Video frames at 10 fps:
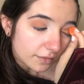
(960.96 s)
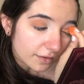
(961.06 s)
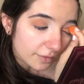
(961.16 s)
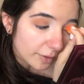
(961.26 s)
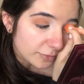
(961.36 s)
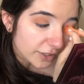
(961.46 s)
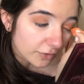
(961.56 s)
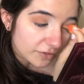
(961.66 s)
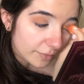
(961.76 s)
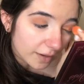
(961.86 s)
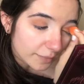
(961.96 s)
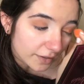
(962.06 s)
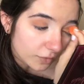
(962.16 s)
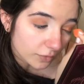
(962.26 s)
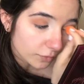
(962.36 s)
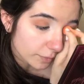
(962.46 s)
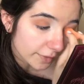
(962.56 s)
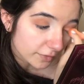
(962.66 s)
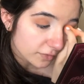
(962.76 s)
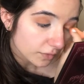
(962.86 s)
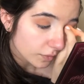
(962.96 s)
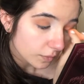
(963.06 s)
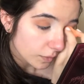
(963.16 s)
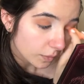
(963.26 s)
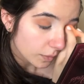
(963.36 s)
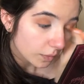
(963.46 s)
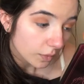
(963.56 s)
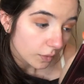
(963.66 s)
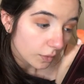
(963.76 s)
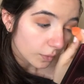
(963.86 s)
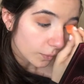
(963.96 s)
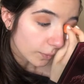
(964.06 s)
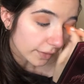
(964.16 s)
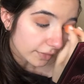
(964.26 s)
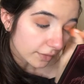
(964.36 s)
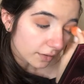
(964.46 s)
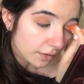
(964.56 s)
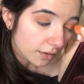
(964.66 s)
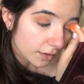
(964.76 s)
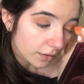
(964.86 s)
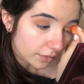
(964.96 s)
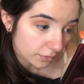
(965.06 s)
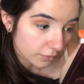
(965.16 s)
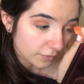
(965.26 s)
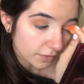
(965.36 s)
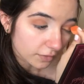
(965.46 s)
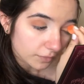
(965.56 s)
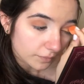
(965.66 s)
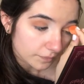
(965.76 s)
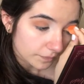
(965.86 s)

ColourPop shadows, in my opinion, always work best with your finger.